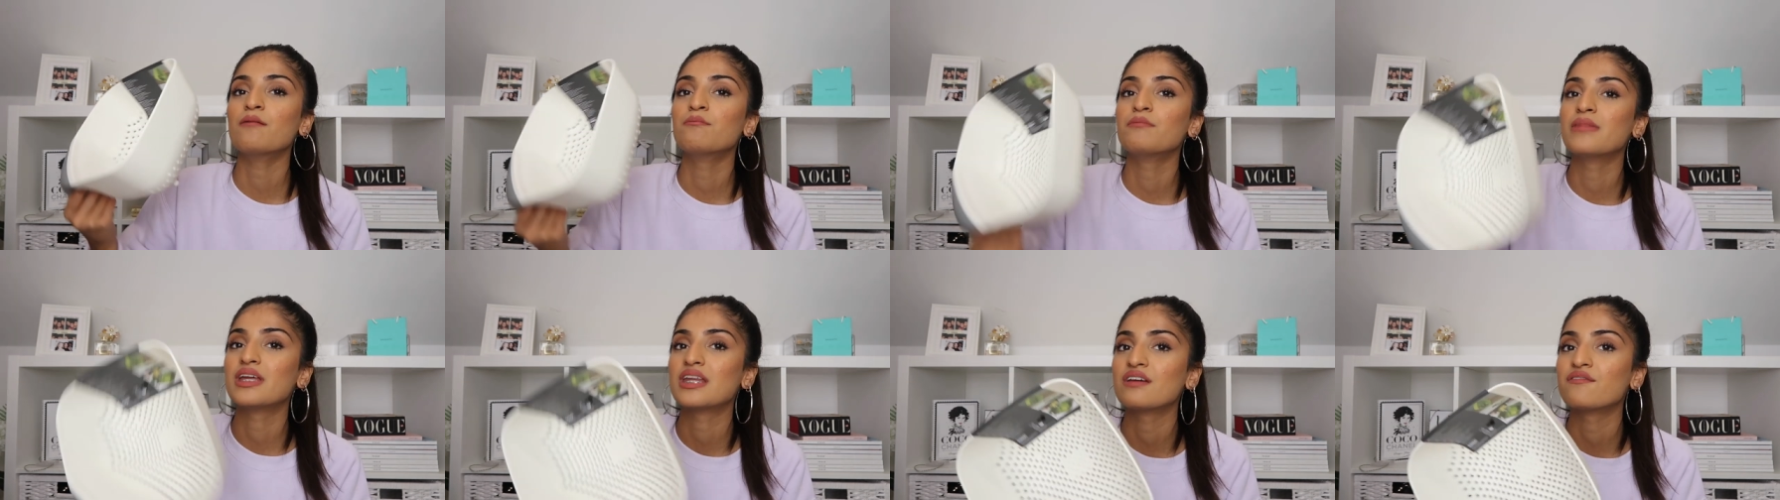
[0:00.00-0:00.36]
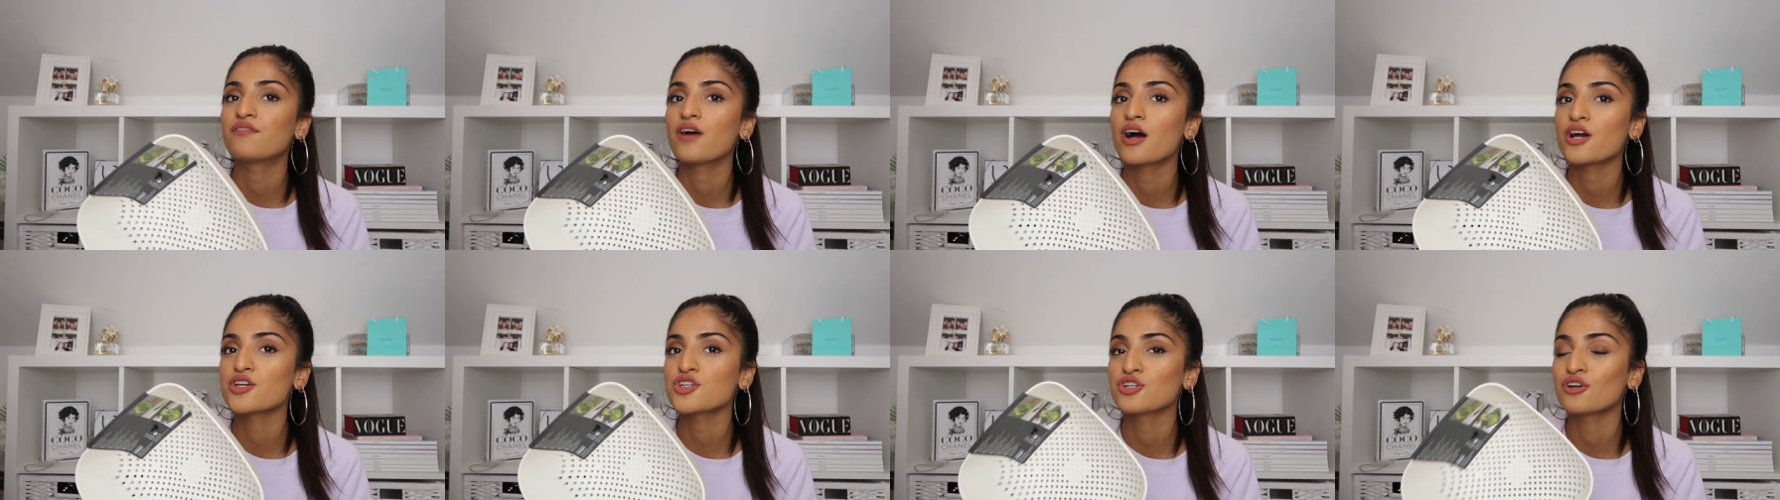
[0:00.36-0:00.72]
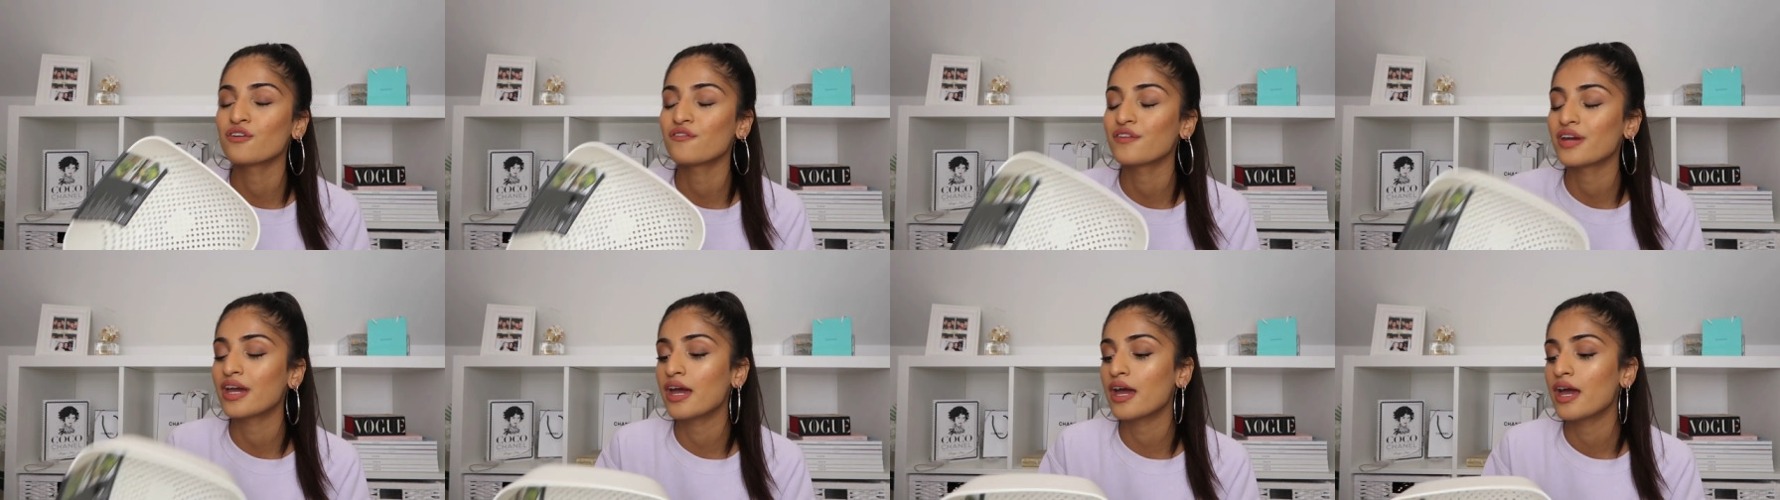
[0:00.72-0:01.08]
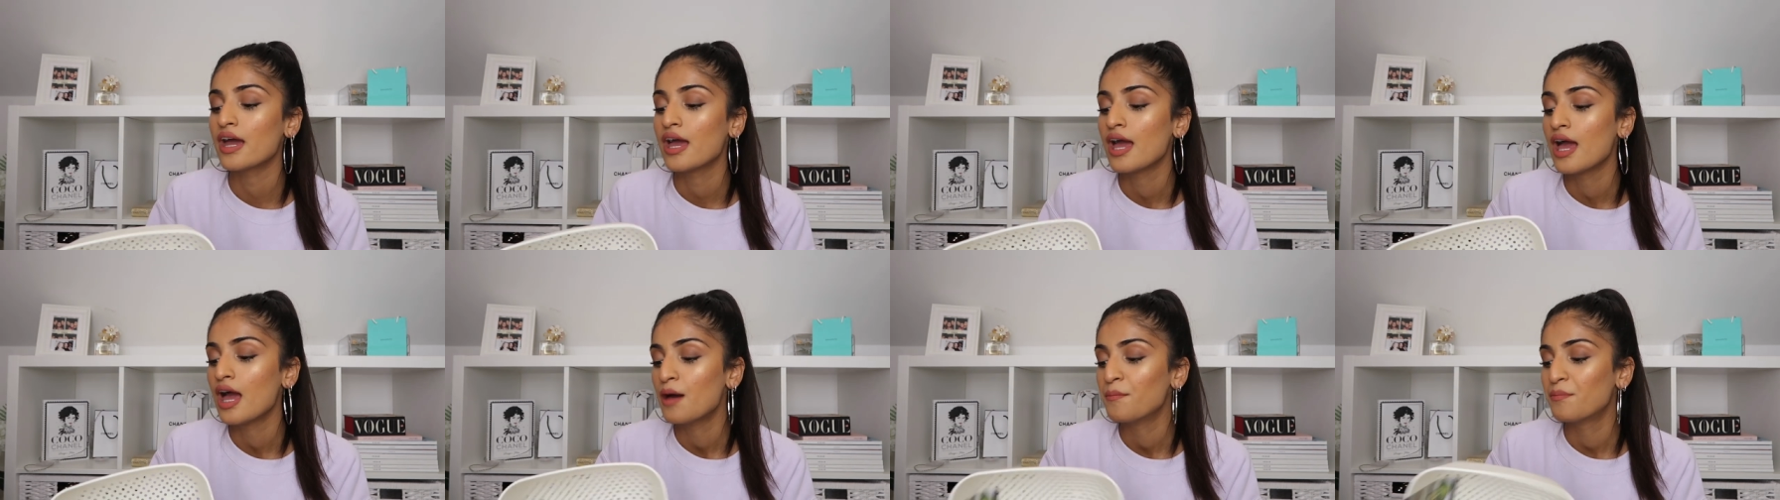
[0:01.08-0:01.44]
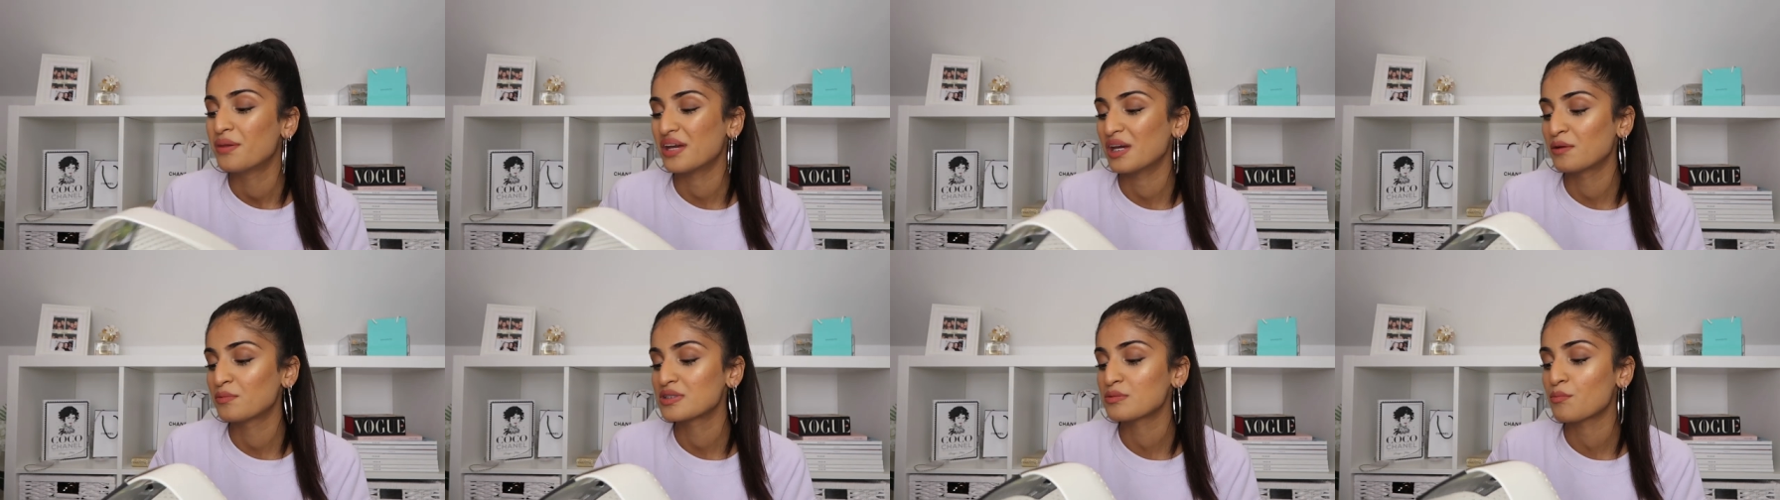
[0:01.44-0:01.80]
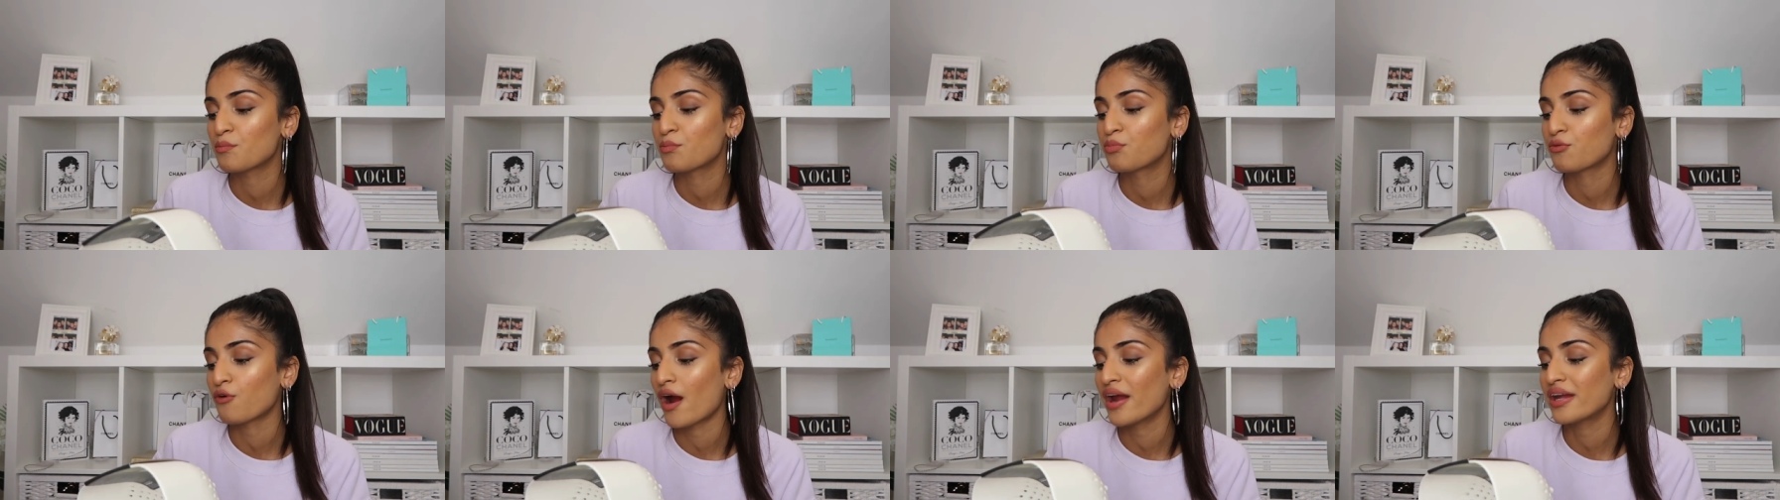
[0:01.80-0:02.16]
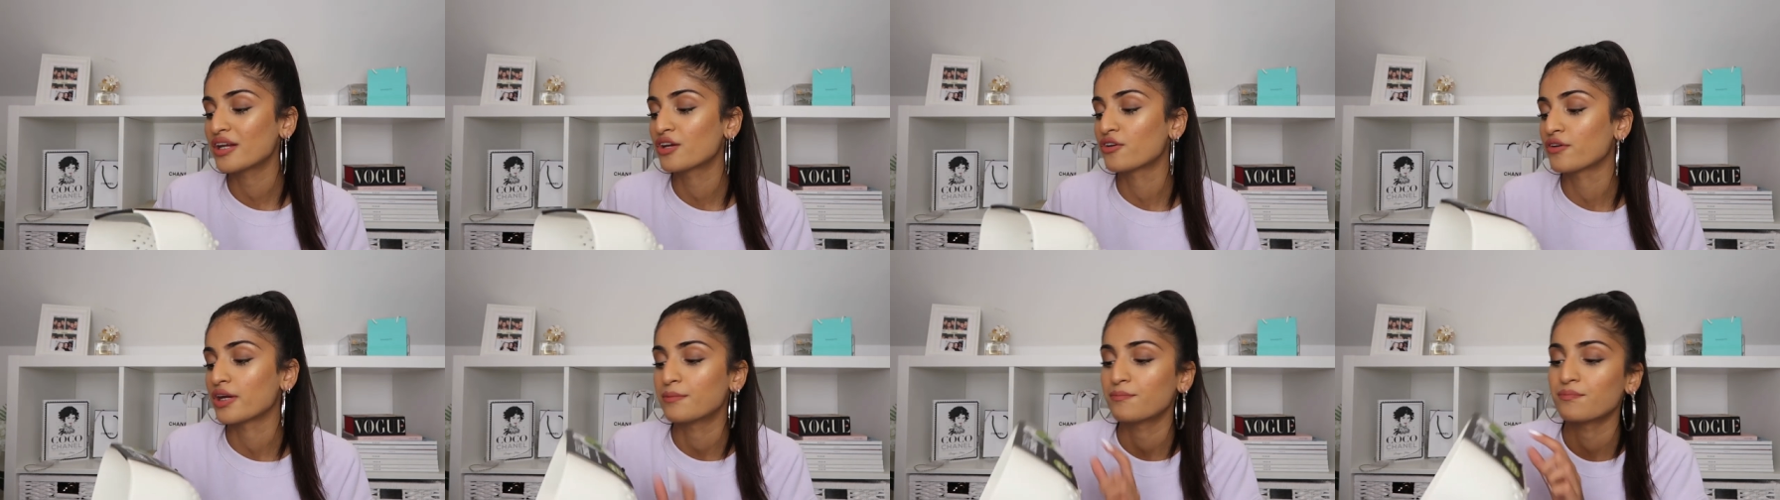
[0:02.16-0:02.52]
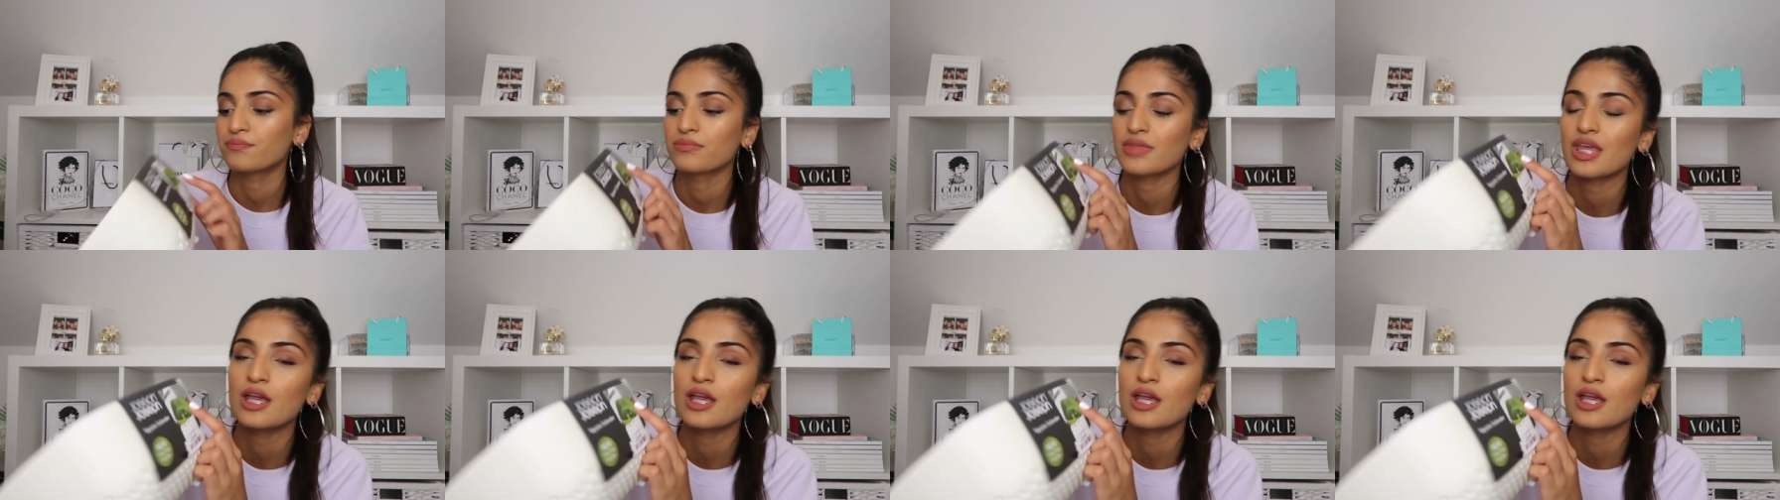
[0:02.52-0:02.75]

a mini version of it, but it was bright green.